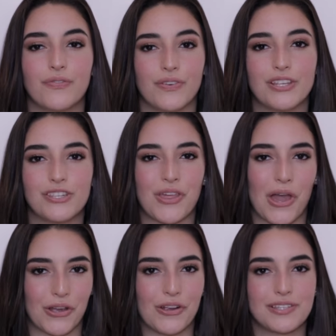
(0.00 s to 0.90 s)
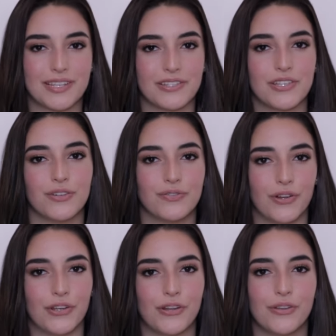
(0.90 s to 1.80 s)
feature that goes into your
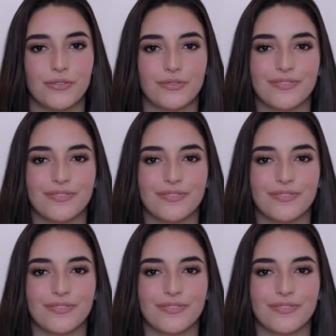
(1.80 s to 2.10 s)
photo.